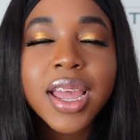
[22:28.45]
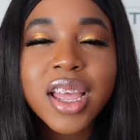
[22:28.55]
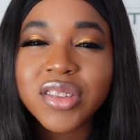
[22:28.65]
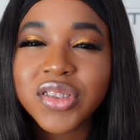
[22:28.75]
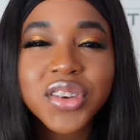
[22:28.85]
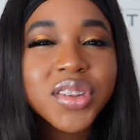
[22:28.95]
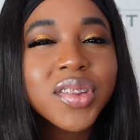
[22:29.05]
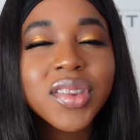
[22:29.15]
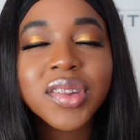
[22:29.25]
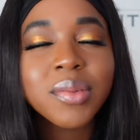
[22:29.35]
It's
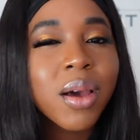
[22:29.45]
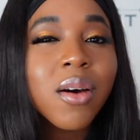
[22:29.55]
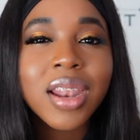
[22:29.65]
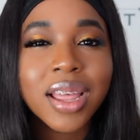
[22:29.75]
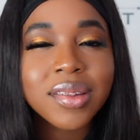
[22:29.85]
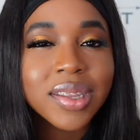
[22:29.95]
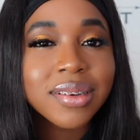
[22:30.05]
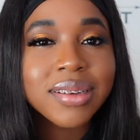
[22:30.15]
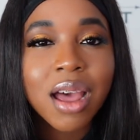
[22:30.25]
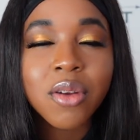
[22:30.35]
just the smell lets
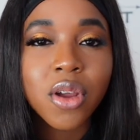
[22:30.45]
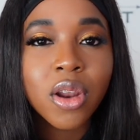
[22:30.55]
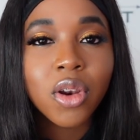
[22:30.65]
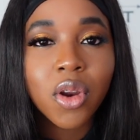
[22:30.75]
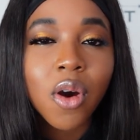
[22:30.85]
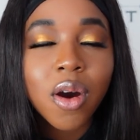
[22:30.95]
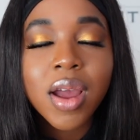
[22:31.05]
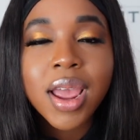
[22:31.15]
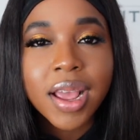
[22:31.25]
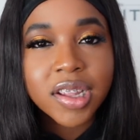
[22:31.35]
it down a lot,
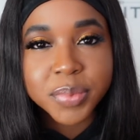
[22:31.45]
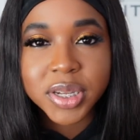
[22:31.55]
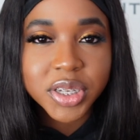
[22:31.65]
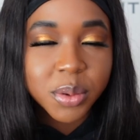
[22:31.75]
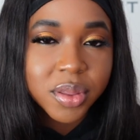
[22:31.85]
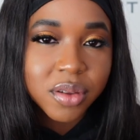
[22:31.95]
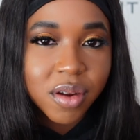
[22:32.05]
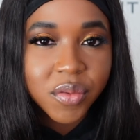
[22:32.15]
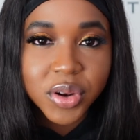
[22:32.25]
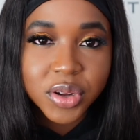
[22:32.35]
especially when the
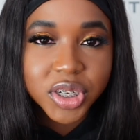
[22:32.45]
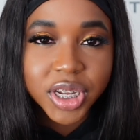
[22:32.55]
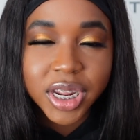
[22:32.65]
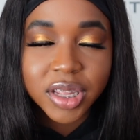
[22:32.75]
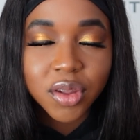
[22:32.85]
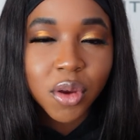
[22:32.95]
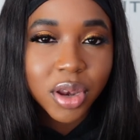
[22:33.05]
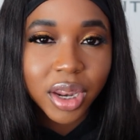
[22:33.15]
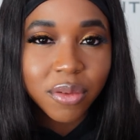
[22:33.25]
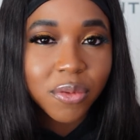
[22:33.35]
Revolution is
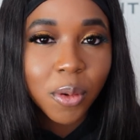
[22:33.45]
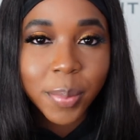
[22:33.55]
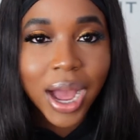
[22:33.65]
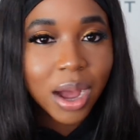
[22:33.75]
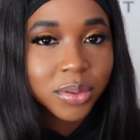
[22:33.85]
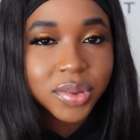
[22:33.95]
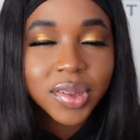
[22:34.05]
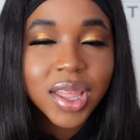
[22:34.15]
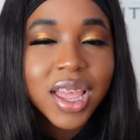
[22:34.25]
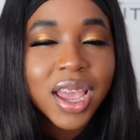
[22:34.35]
only four
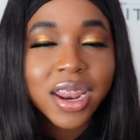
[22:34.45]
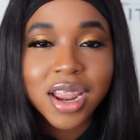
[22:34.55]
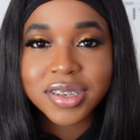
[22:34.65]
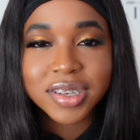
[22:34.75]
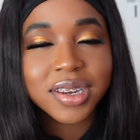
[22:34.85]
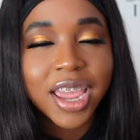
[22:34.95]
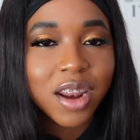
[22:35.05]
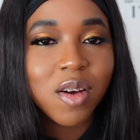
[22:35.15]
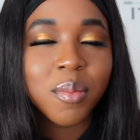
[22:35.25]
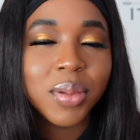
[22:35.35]
pounds and I did get
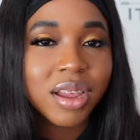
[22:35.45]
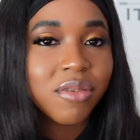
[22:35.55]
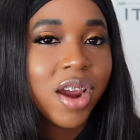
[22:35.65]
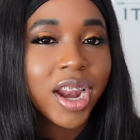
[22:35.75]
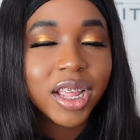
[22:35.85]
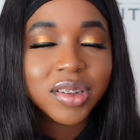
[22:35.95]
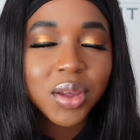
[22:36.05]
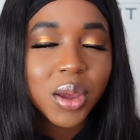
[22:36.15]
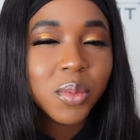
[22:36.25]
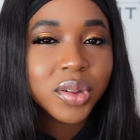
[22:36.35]
it on Black Friday so
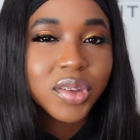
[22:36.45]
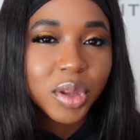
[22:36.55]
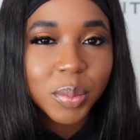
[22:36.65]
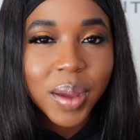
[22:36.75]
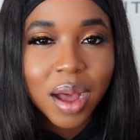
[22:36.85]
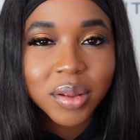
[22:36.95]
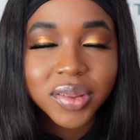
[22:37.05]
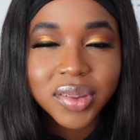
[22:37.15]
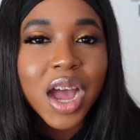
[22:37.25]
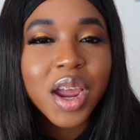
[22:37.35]
it was
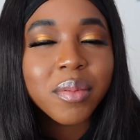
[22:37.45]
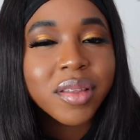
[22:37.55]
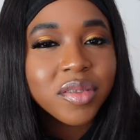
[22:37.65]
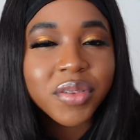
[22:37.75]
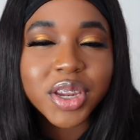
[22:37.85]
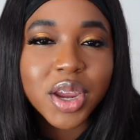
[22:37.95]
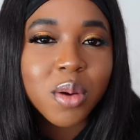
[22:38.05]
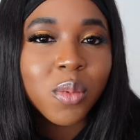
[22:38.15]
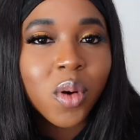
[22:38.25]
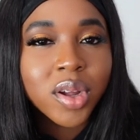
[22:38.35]
£2. I hope this
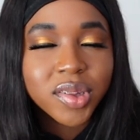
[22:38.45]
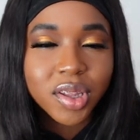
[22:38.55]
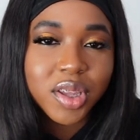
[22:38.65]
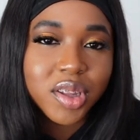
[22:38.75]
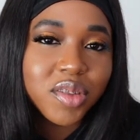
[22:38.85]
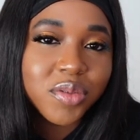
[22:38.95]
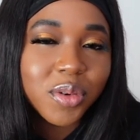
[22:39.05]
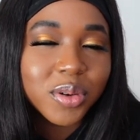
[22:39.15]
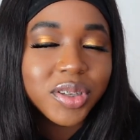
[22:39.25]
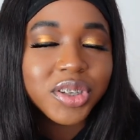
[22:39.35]
video was
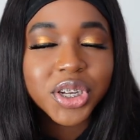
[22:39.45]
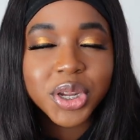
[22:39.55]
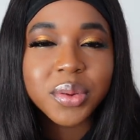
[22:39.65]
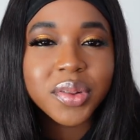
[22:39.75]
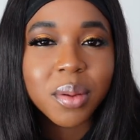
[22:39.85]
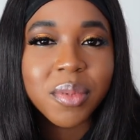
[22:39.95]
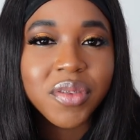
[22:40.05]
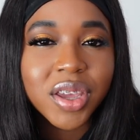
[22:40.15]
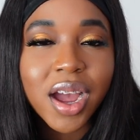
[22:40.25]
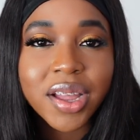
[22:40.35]
useful to some of
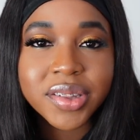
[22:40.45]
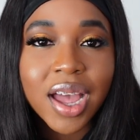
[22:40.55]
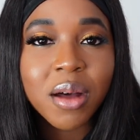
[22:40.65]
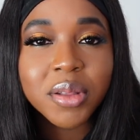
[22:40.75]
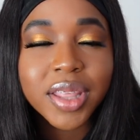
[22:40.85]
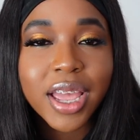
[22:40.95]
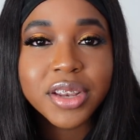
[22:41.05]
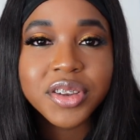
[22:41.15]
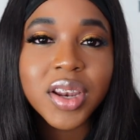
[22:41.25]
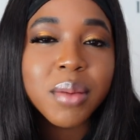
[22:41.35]
you guys out there.
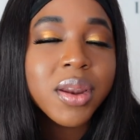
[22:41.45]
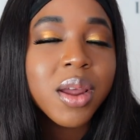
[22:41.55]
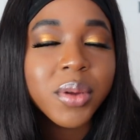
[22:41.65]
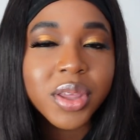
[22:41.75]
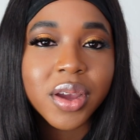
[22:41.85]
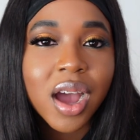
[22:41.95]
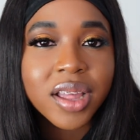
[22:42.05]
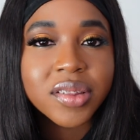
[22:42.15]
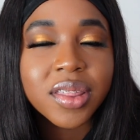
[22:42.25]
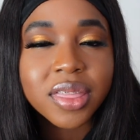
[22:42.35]
Do let me know what you
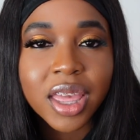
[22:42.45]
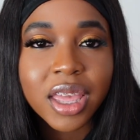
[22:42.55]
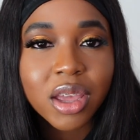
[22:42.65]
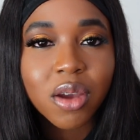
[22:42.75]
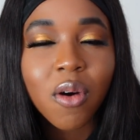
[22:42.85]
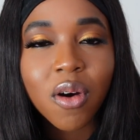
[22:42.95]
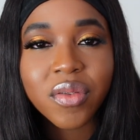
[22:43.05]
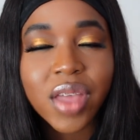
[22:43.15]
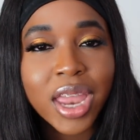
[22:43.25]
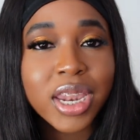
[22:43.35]
guys think
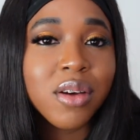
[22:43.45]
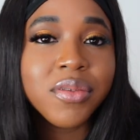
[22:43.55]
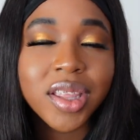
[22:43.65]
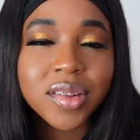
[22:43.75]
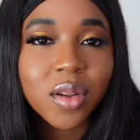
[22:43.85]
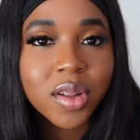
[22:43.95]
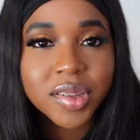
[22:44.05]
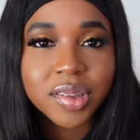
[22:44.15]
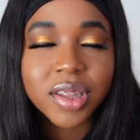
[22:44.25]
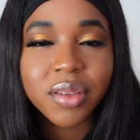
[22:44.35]
of any of these
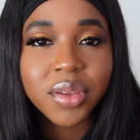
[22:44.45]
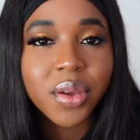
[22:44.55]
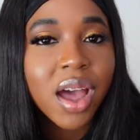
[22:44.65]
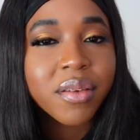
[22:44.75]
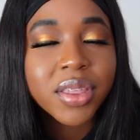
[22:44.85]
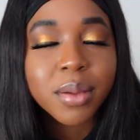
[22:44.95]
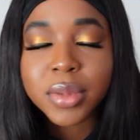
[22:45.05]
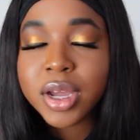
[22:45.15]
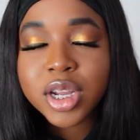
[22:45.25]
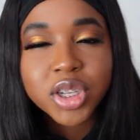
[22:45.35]
glosses if you have them.
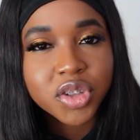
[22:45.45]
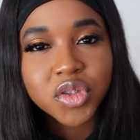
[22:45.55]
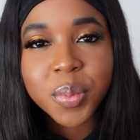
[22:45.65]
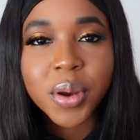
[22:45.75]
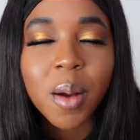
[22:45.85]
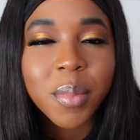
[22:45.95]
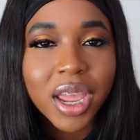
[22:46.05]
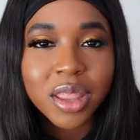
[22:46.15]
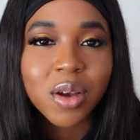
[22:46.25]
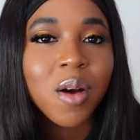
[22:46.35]
Just drop a comment
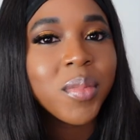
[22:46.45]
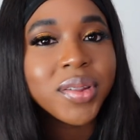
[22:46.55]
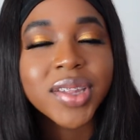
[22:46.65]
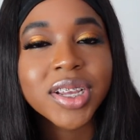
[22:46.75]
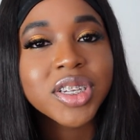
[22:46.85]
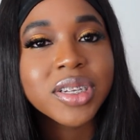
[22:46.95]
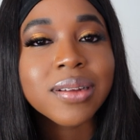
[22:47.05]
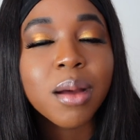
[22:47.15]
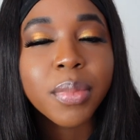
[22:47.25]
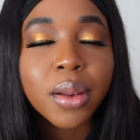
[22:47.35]
in the comment section
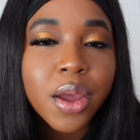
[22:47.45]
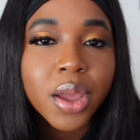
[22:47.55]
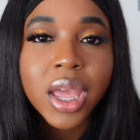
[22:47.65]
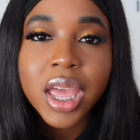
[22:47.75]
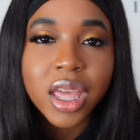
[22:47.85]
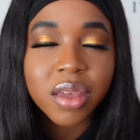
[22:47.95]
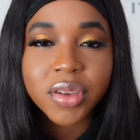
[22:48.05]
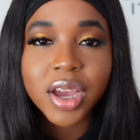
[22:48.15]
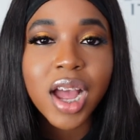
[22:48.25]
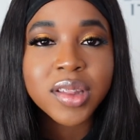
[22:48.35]
down below. If
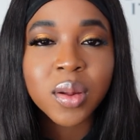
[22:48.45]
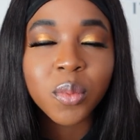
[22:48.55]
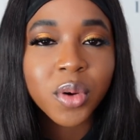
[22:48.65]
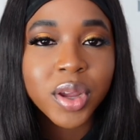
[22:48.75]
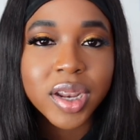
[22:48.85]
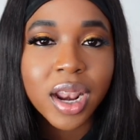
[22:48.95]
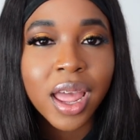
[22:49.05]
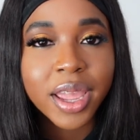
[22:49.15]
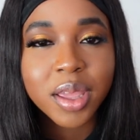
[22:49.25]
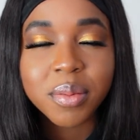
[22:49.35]
you guys would
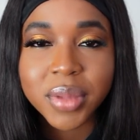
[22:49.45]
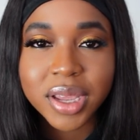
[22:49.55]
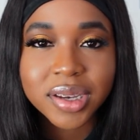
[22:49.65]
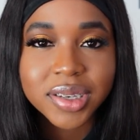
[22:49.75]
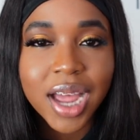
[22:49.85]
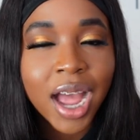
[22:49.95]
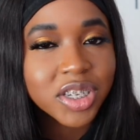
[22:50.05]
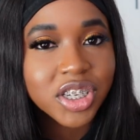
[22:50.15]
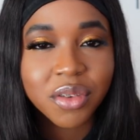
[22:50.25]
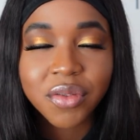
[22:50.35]
like me to
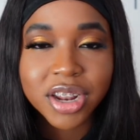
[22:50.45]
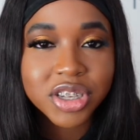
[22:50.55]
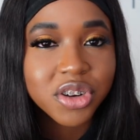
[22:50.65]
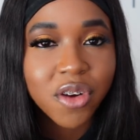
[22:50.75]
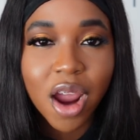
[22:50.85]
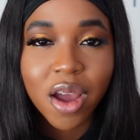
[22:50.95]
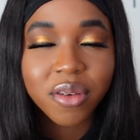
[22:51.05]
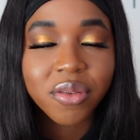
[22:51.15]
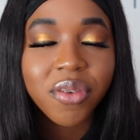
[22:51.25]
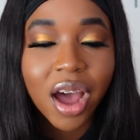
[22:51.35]
actually venture out
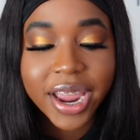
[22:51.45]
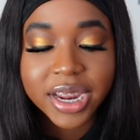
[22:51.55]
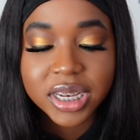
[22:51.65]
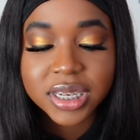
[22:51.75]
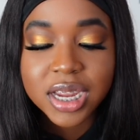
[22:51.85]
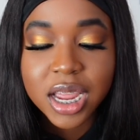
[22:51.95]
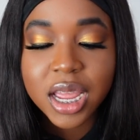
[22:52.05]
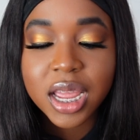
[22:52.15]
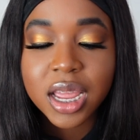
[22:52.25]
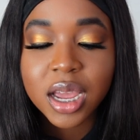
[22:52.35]
and find
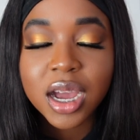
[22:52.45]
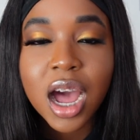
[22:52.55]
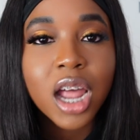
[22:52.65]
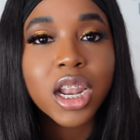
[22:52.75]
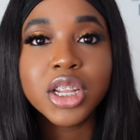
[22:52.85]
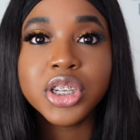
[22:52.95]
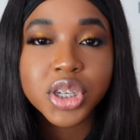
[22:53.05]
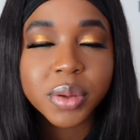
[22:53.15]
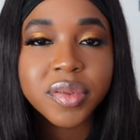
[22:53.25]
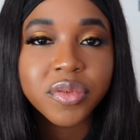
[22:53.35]
color
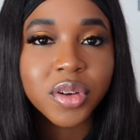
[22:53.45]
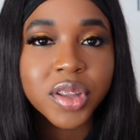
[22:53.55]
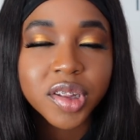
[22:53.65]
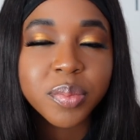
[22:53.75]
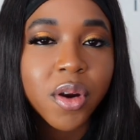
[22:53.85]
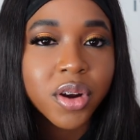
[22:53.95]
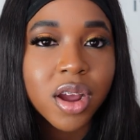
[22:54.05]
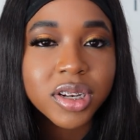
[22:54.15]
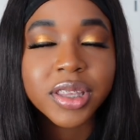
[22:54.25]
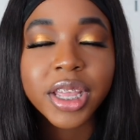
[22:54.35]
dupes for this
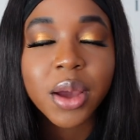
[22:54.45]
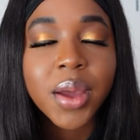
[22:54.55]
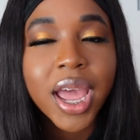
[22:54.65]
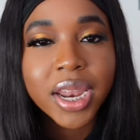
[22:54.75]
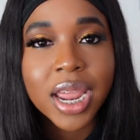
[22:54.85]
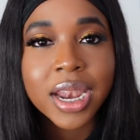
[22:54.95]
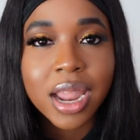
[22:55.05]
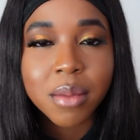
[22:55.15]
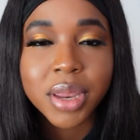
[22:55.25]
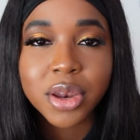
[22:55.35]
product then go ahead and
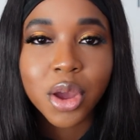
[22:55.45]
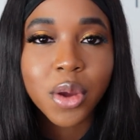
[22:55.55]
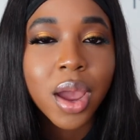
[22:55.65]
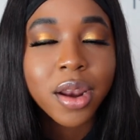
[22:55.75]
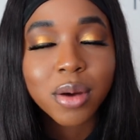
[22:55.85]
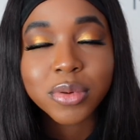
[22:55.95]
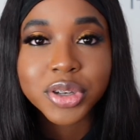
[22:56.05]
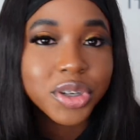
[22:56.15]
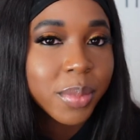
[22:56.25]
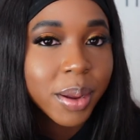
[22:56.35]
let me know and I will
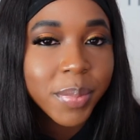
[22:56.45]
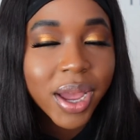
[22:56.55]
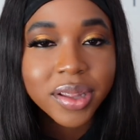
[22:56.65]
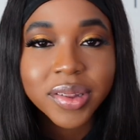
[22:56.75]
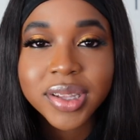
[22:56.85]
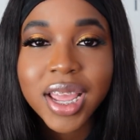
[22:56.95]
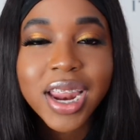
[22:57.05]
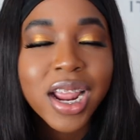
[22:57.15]
do my best.